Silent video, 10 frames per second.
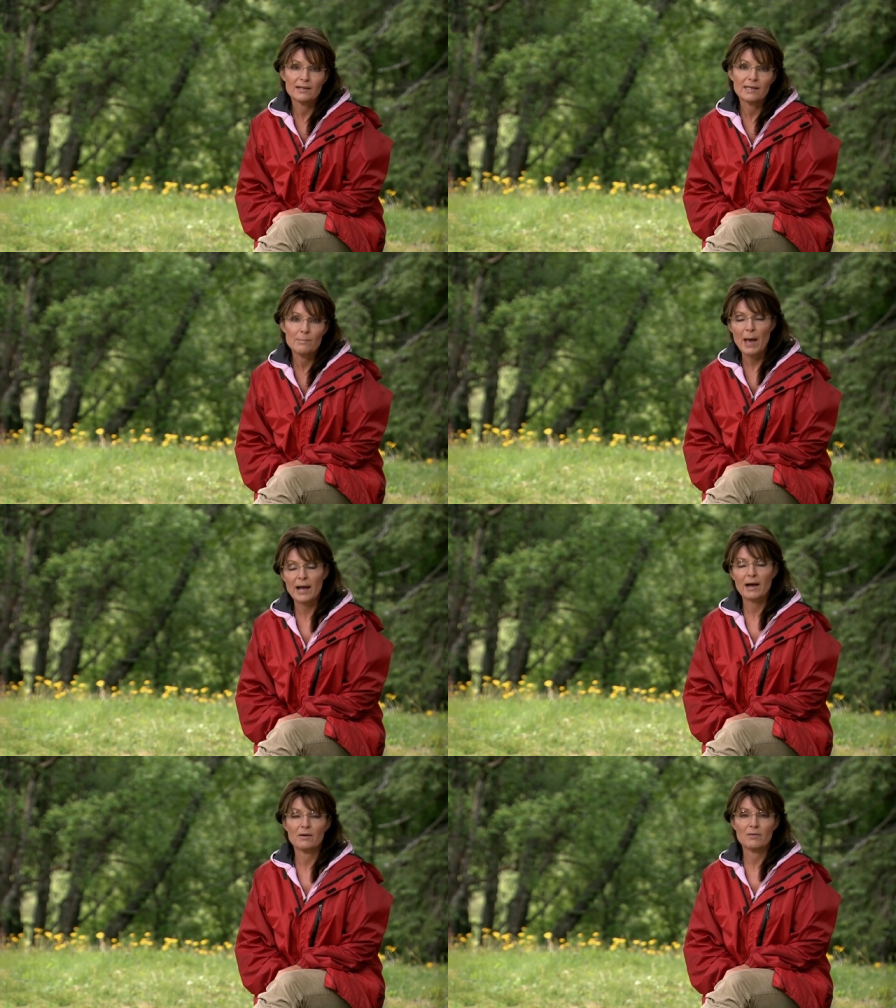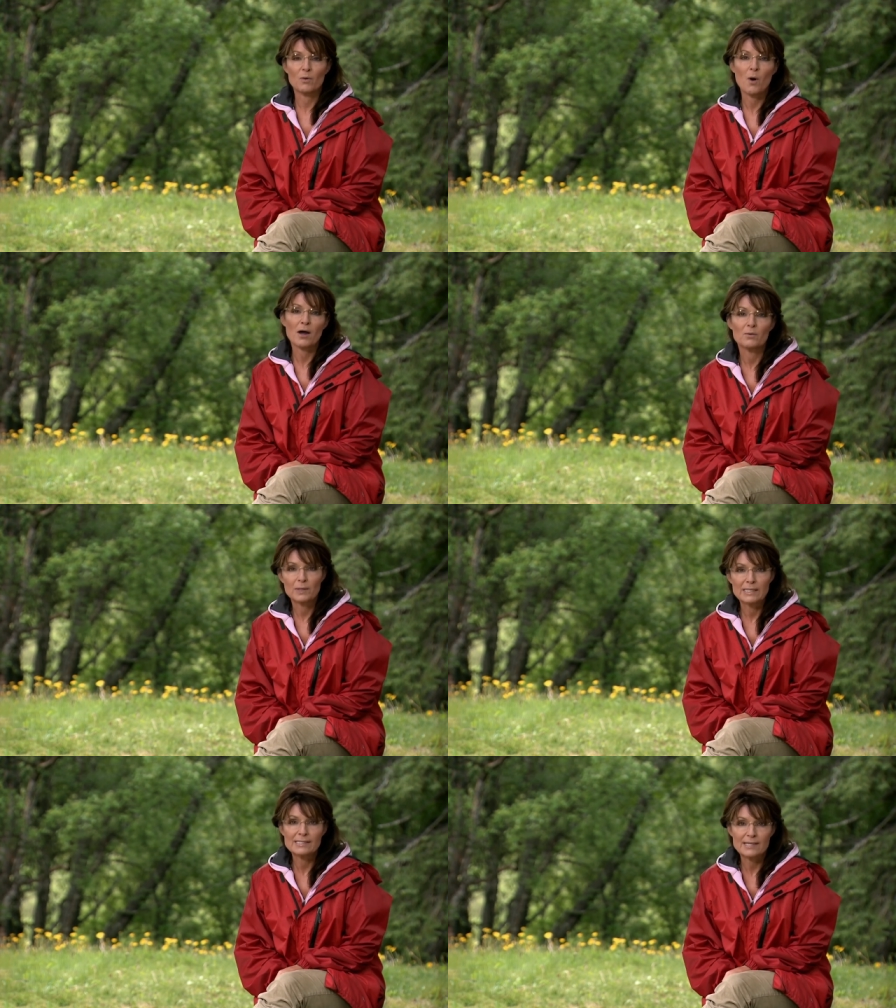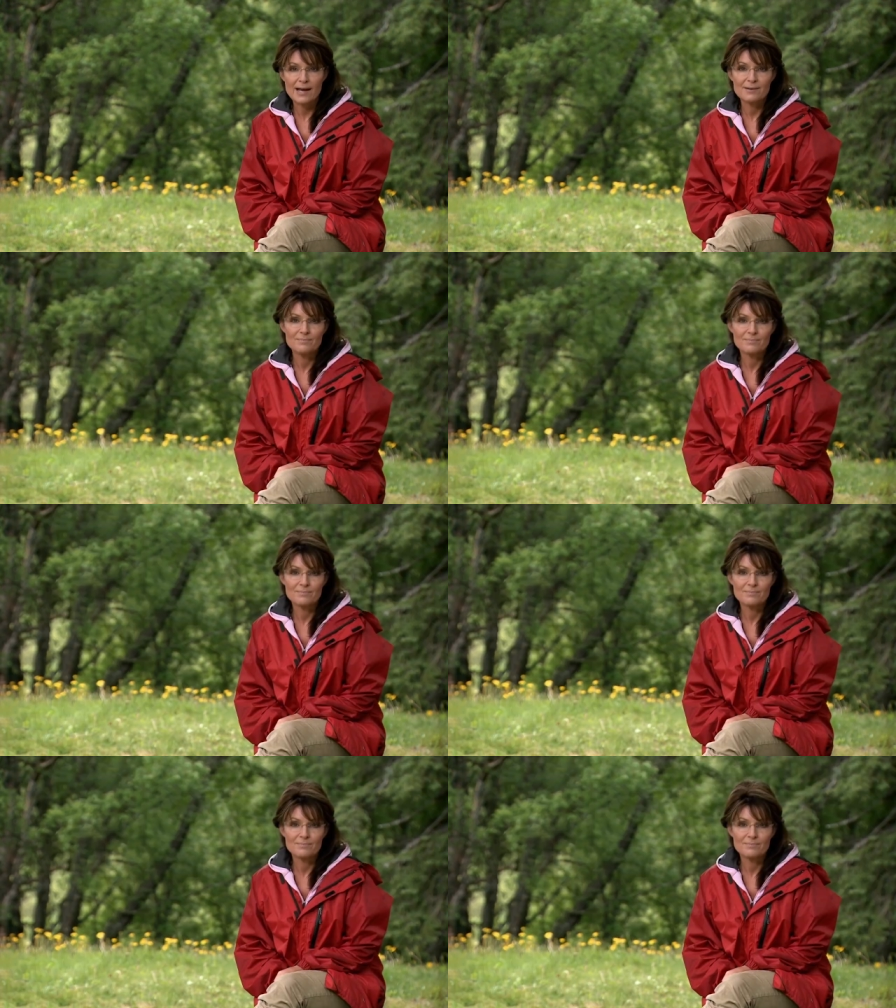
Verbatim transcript: In 2010, Trig Palin appeared